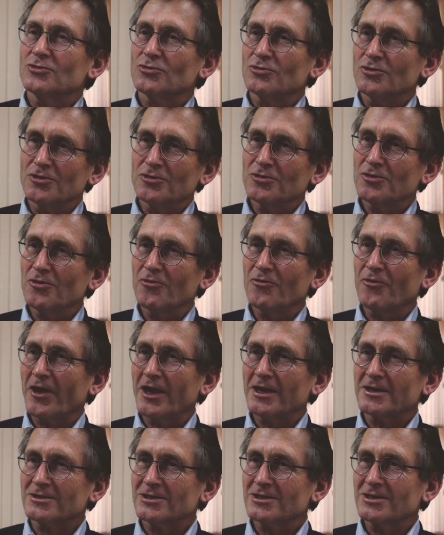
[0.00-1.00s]
to do new
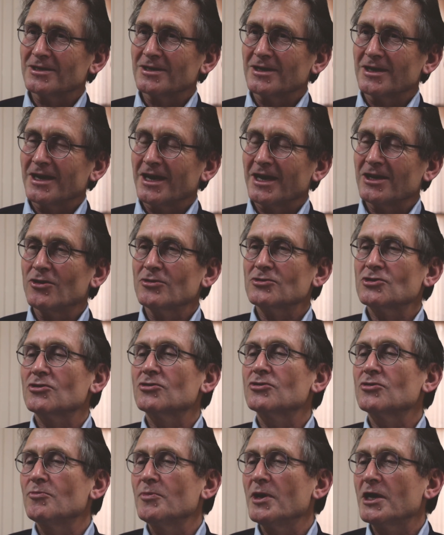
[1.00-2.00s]
things, and
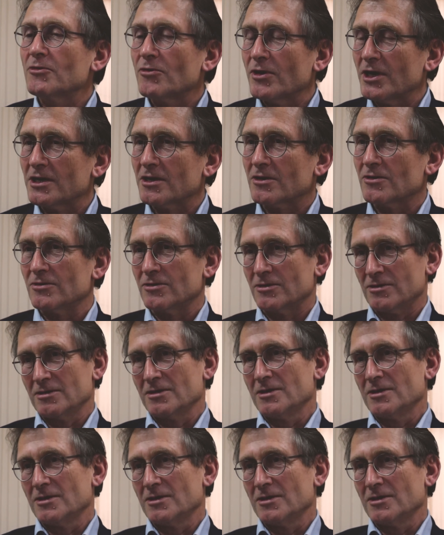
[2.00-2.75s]
also to be critical,